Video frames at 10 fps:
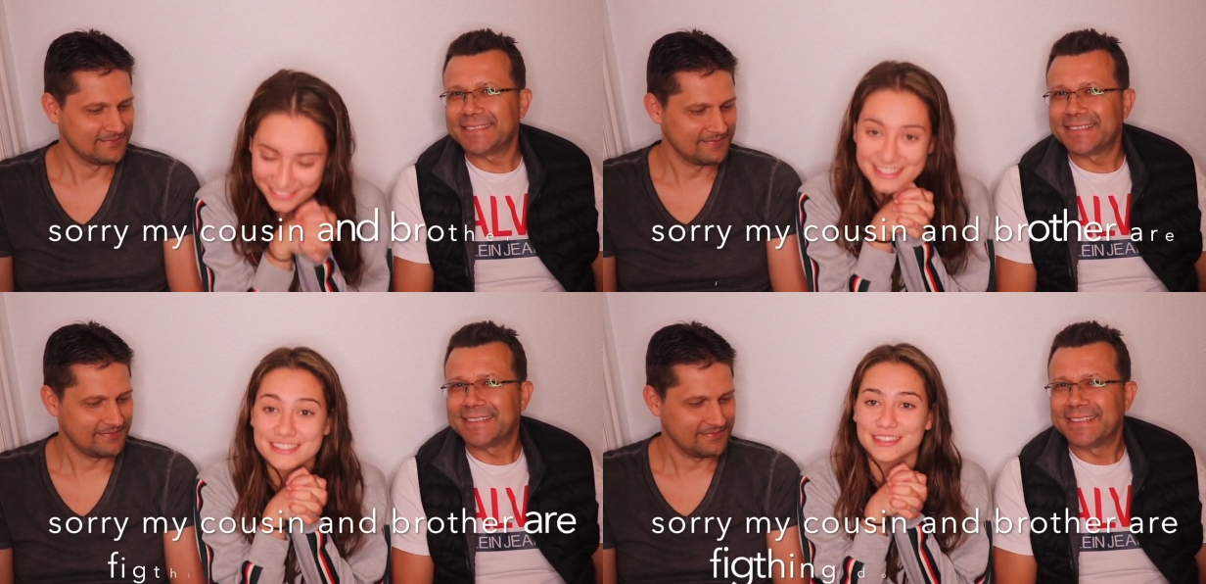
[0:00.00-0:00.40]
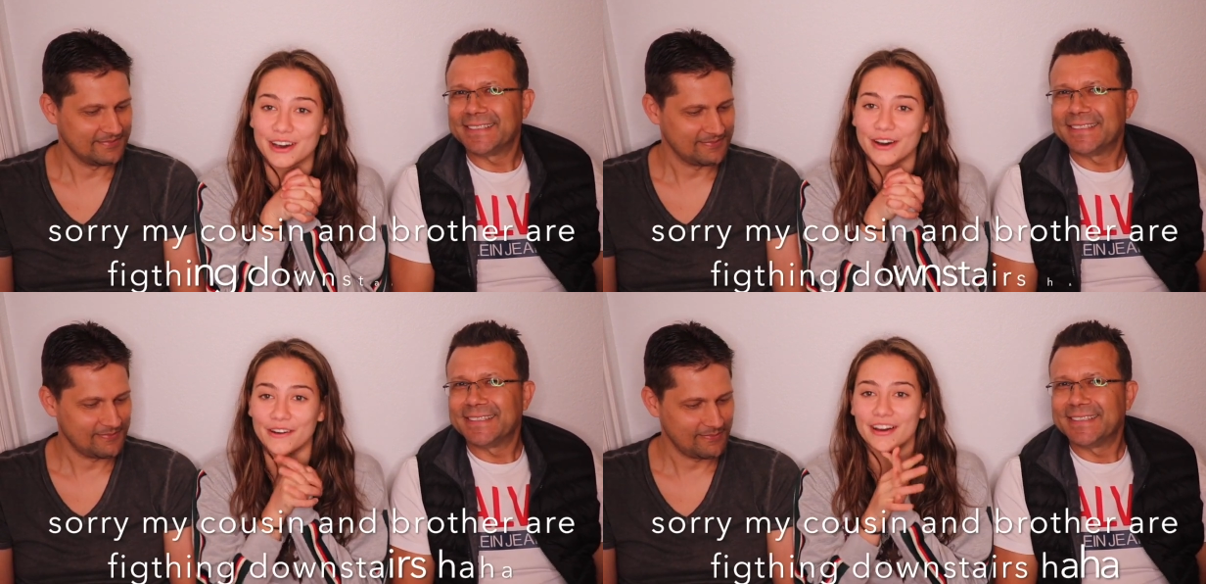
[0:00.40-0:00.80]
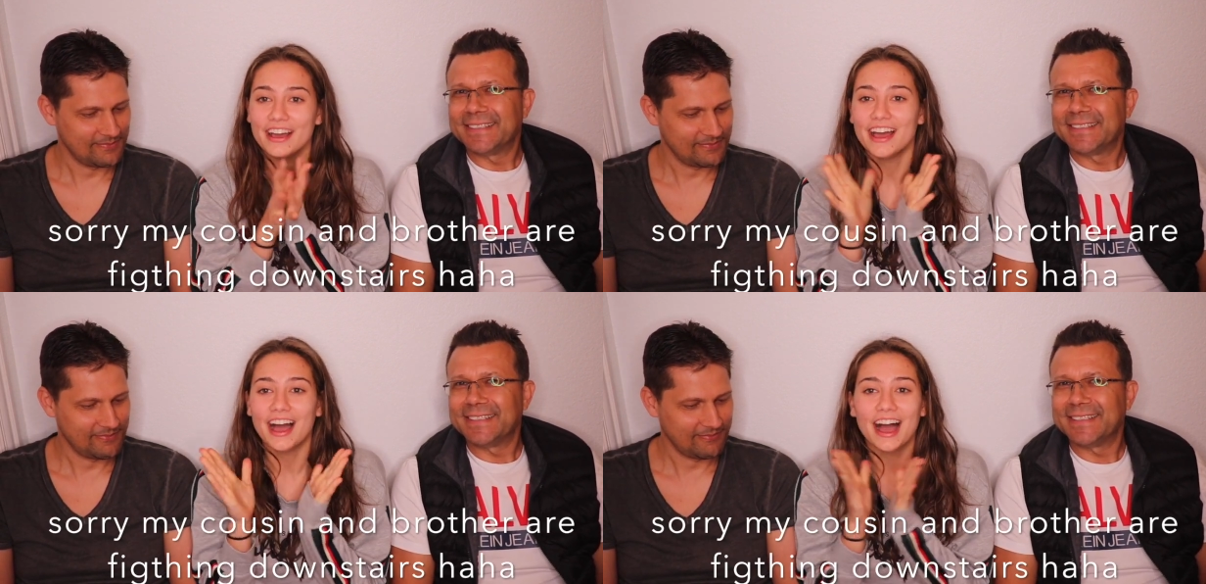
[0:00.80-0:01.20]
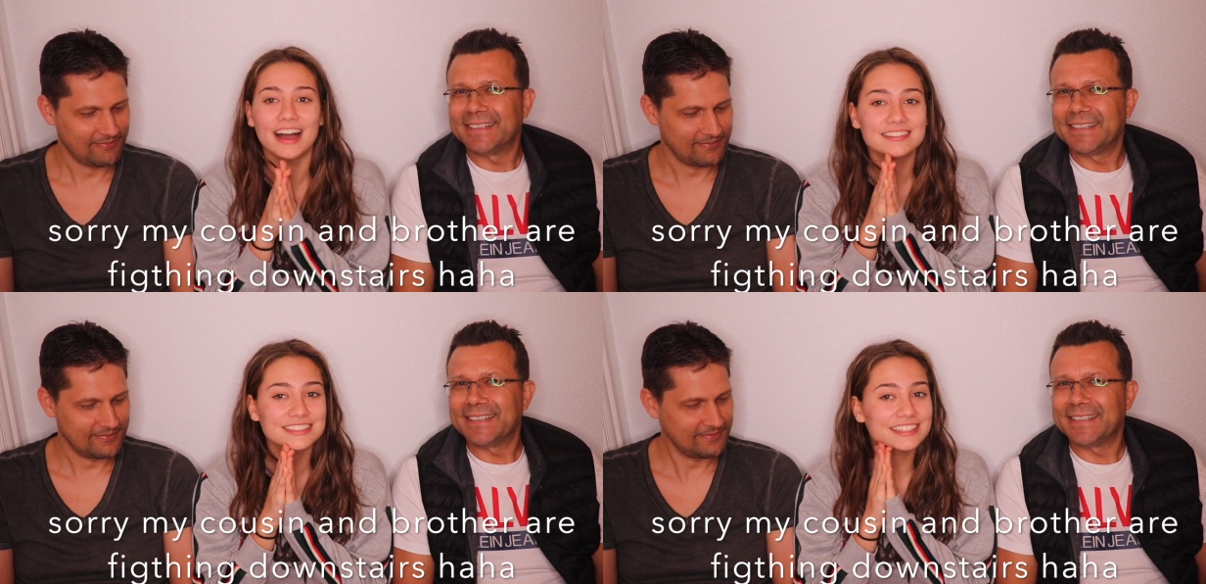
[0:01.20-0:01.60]
Speaker 1: So
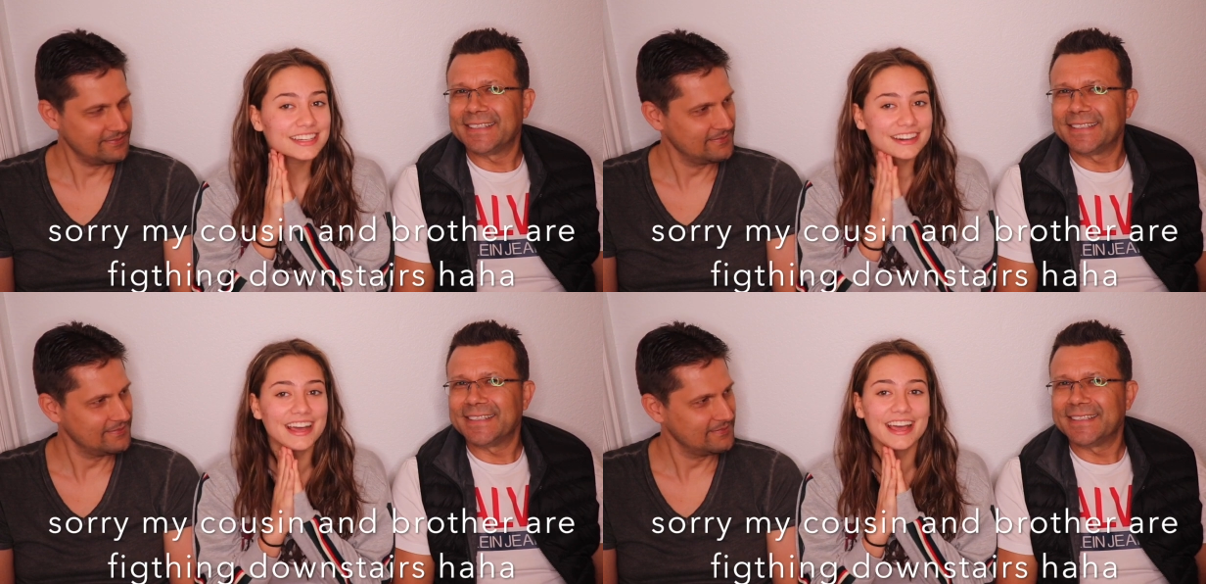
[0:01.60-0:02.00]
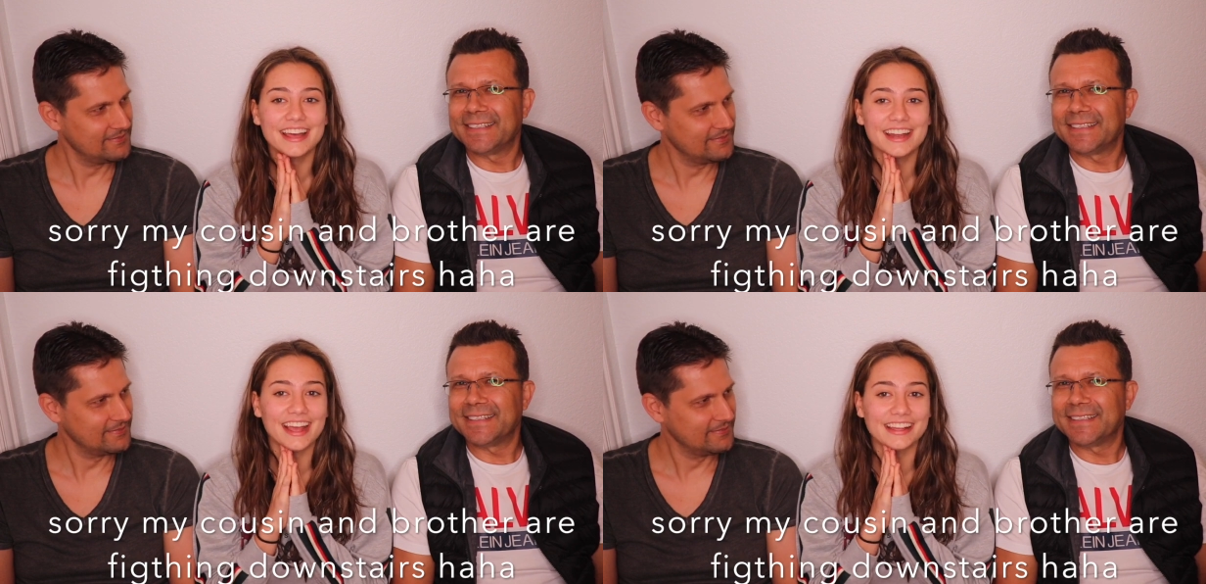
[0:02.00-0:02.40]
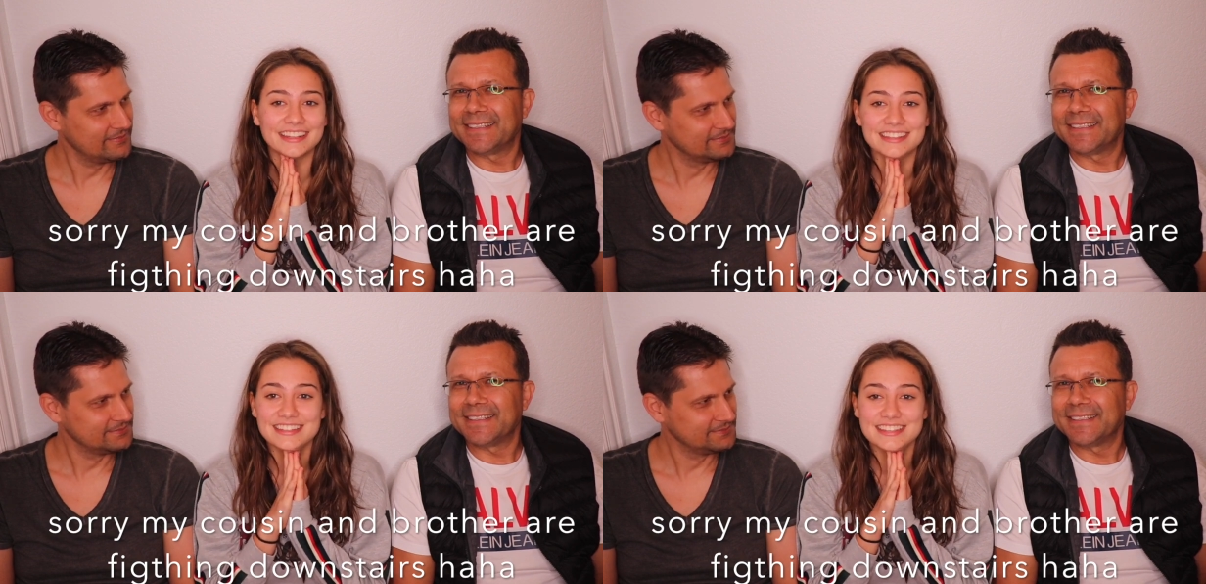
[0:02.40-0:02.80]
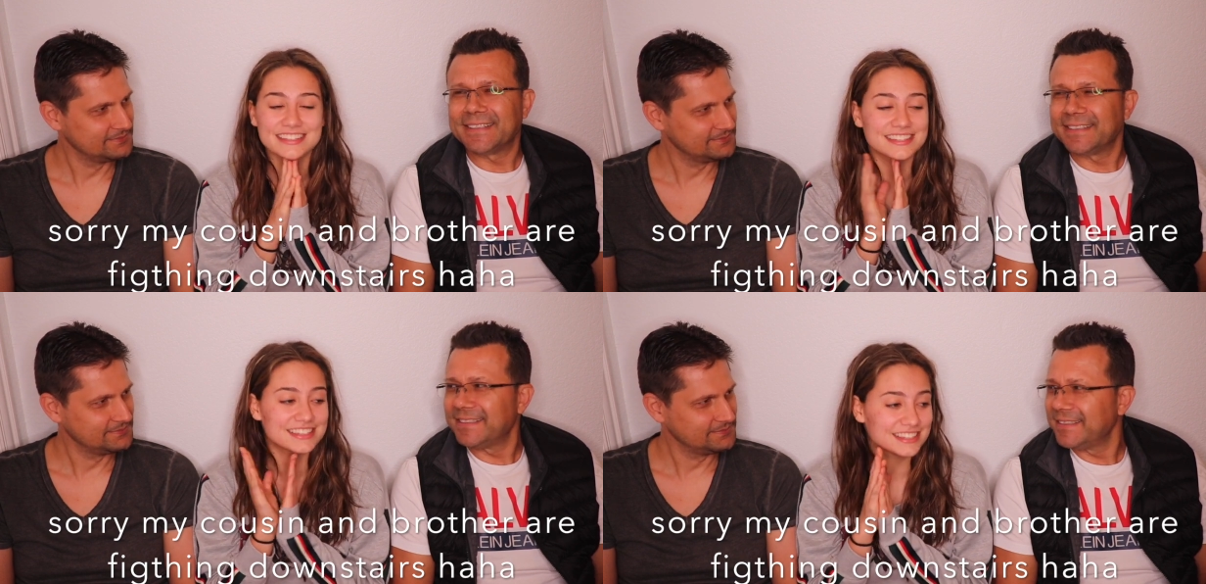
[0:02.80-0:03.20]
I'm just gonna go ahead and
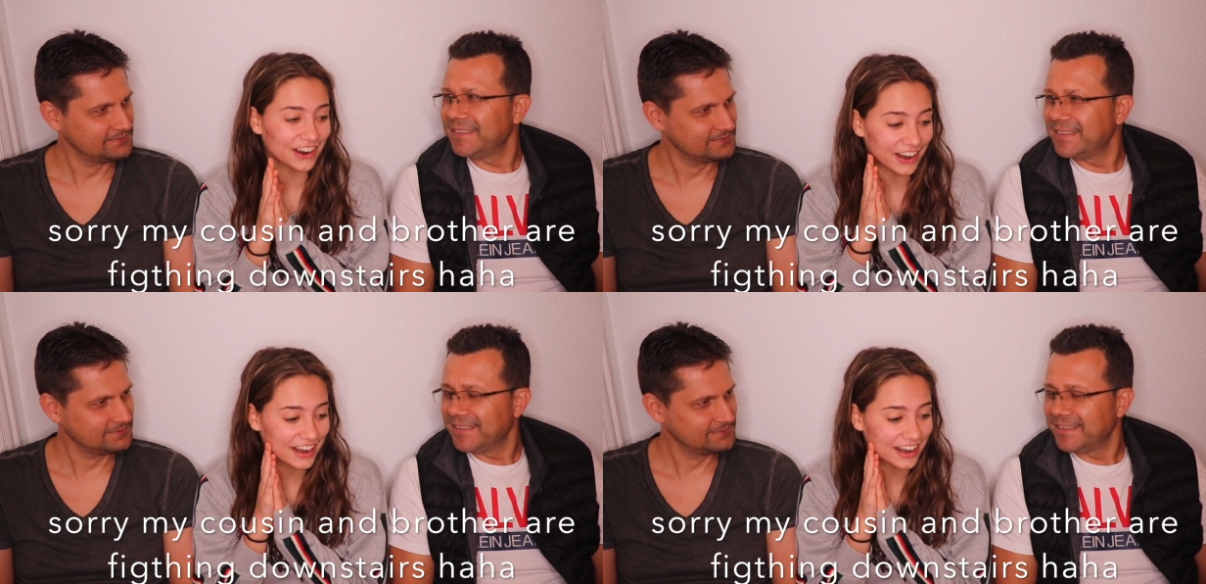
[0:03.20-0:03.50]
start.